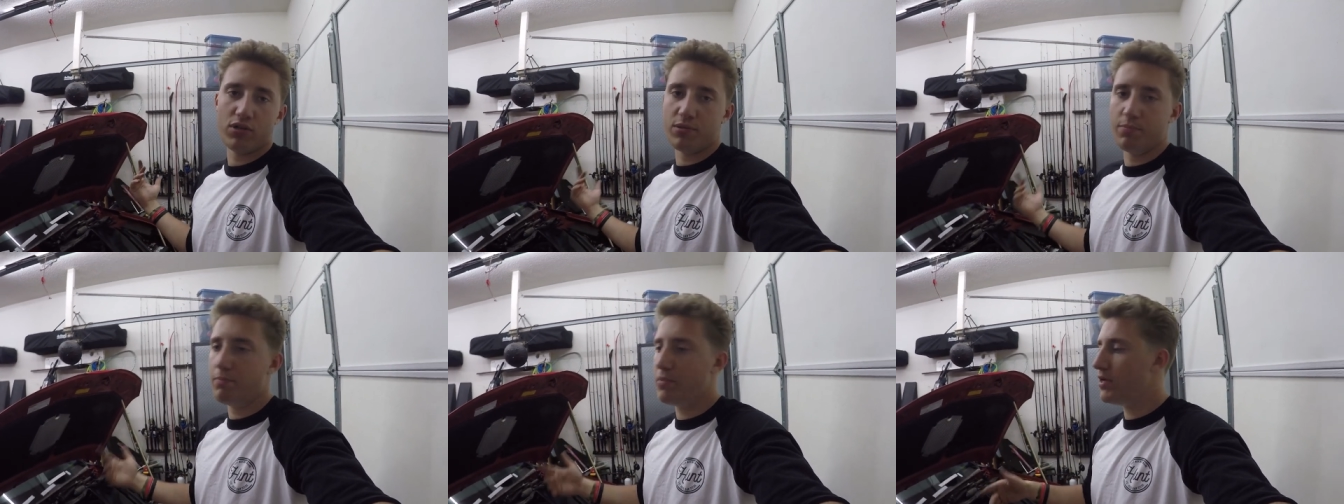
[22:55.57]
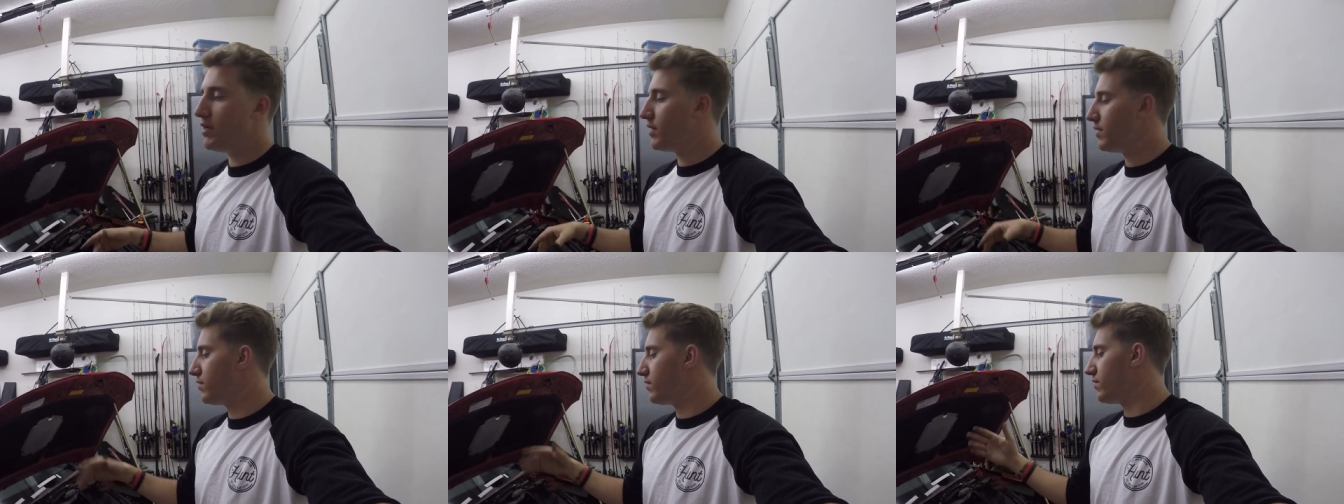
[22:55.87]
It's
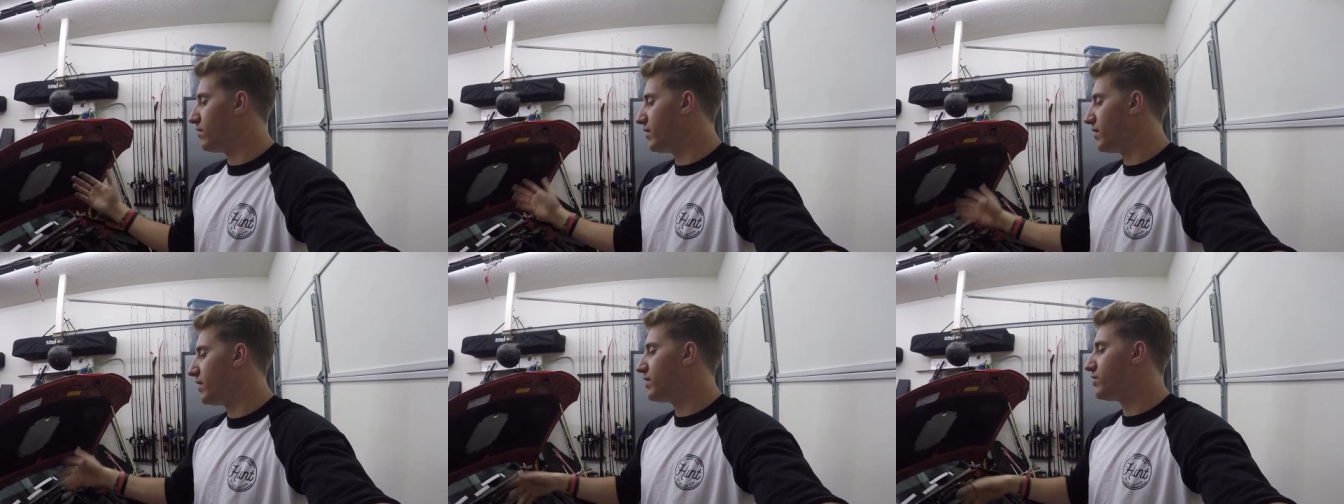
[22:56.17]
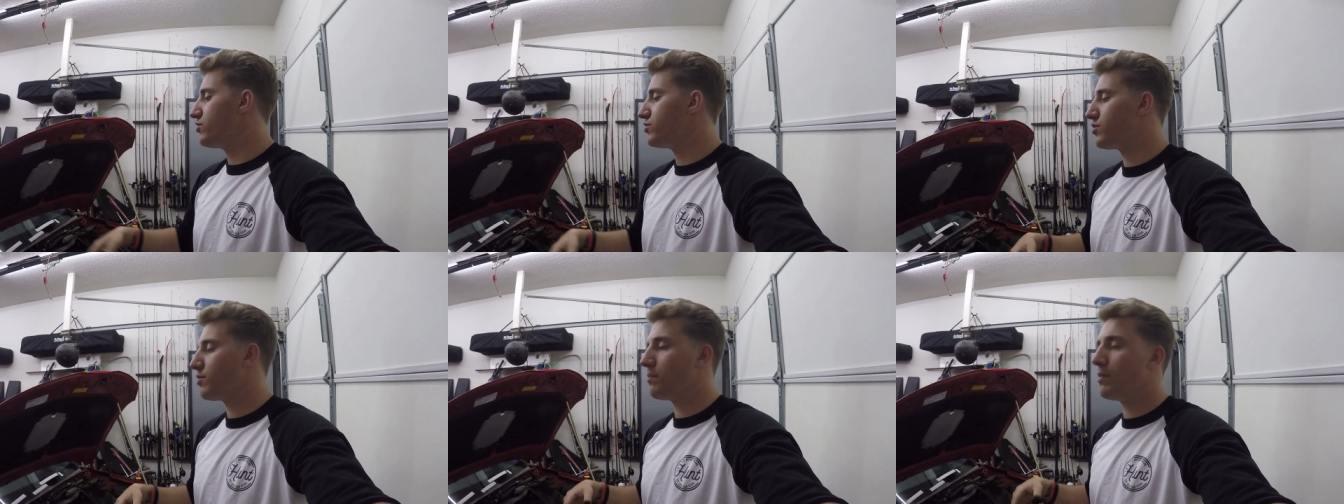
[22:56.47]
bent. The
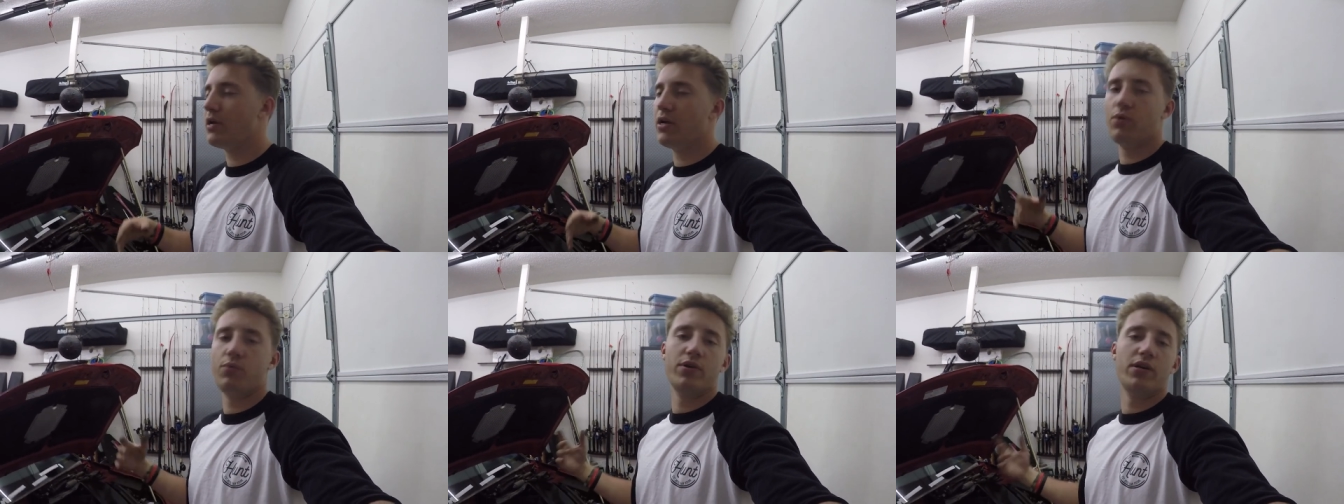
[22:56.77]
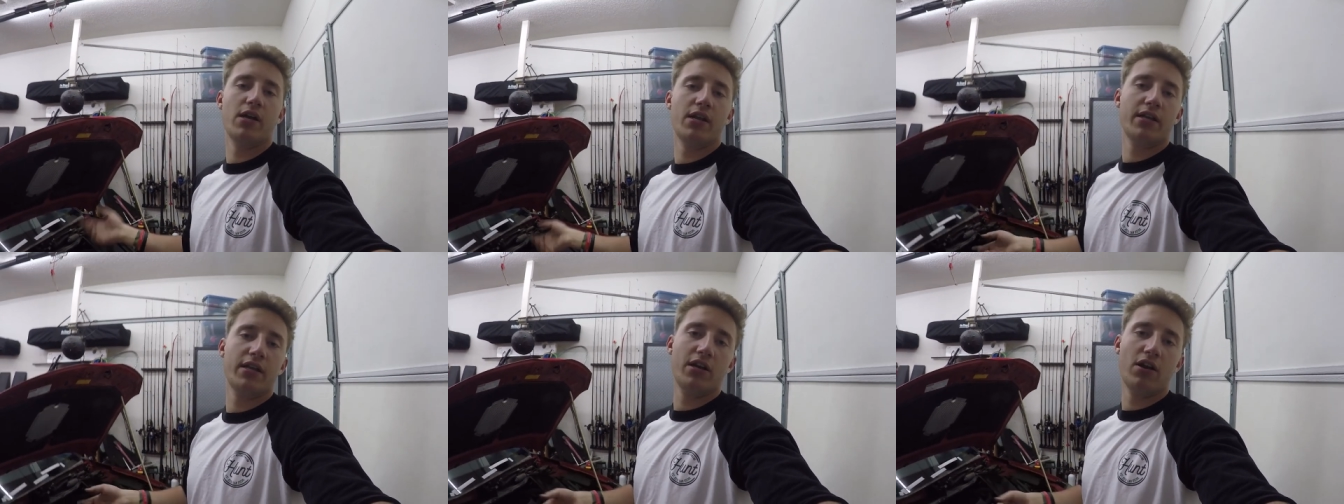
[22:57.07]
hinges are bent. We
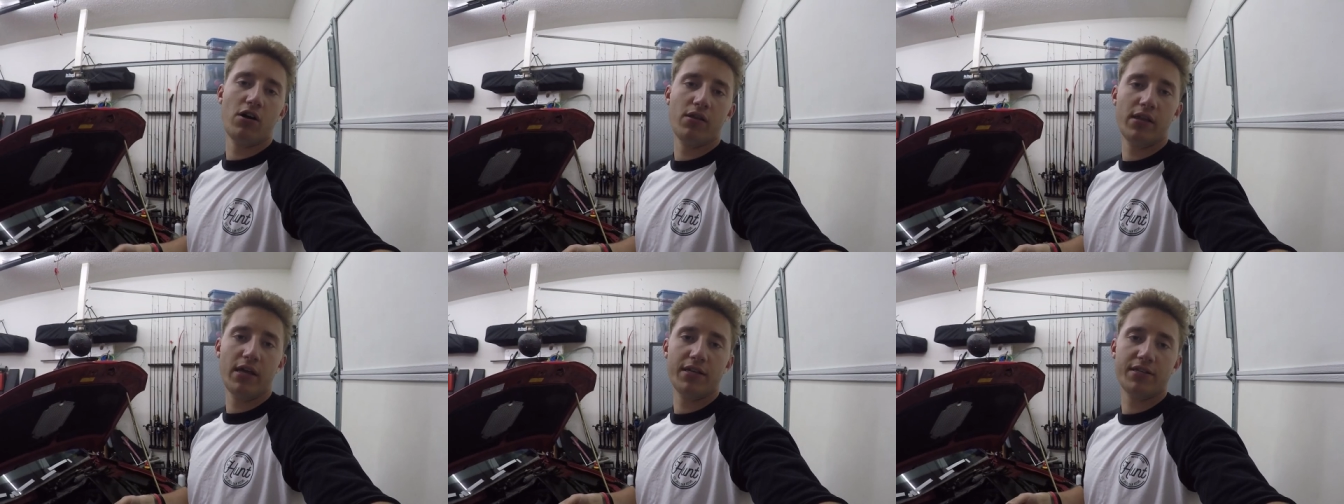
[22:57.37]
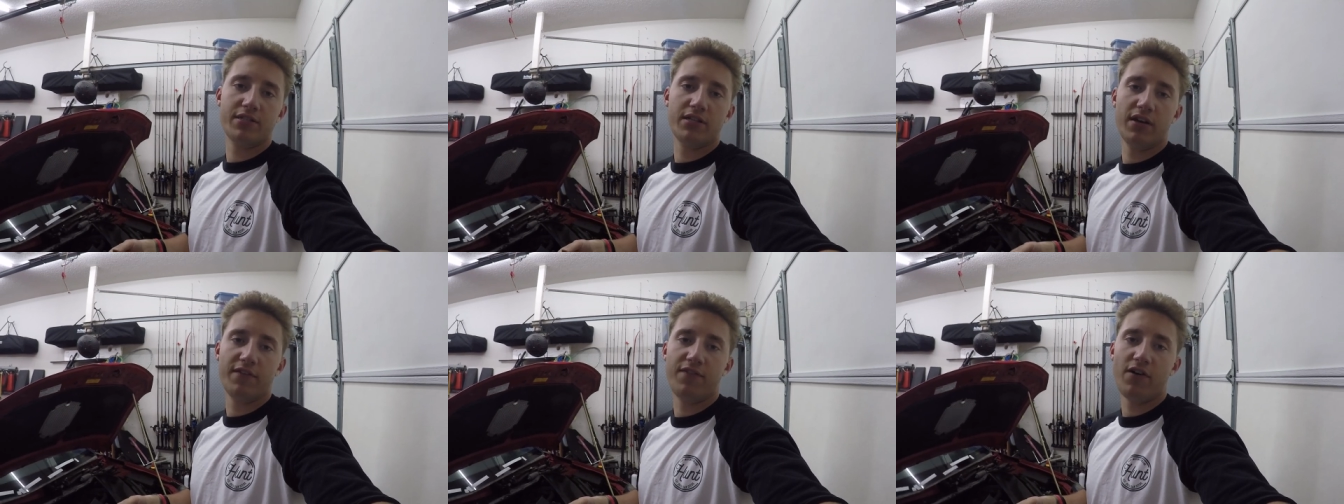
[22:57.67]
got to get all that
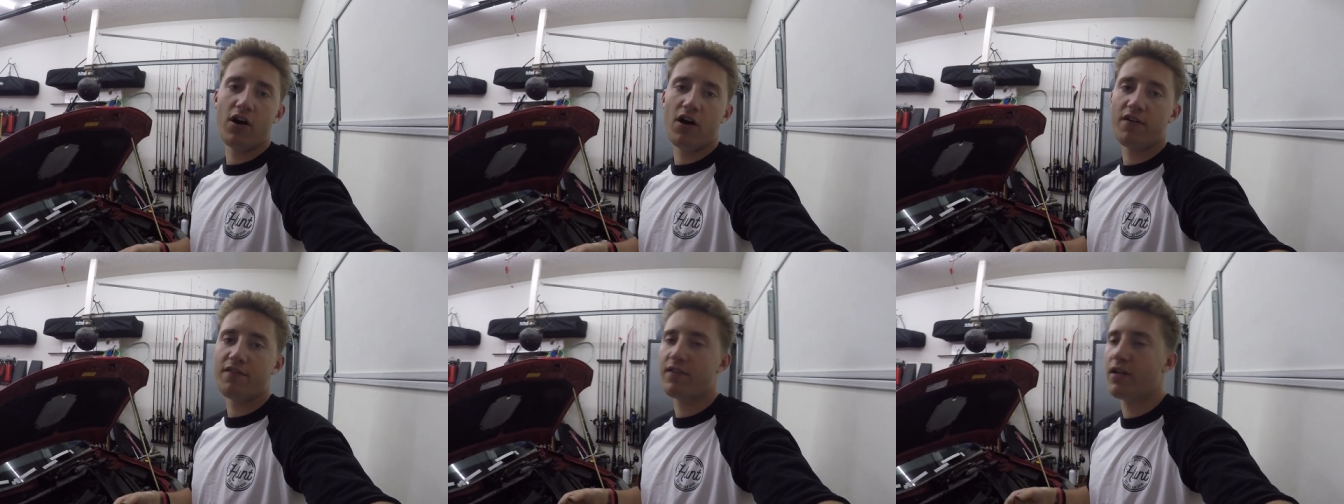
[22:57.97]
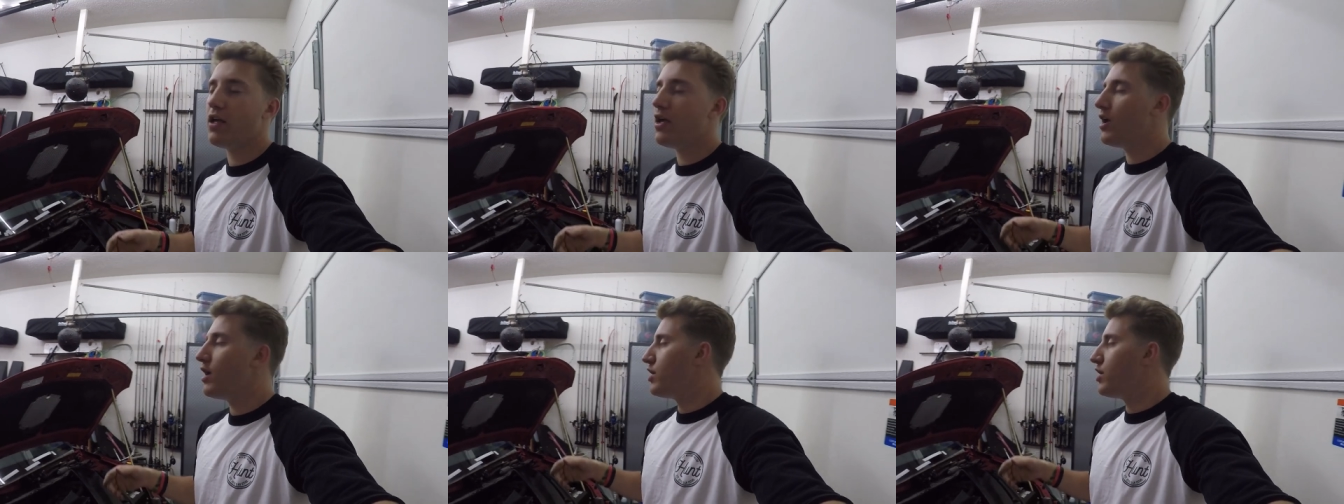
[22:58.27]
stuff off.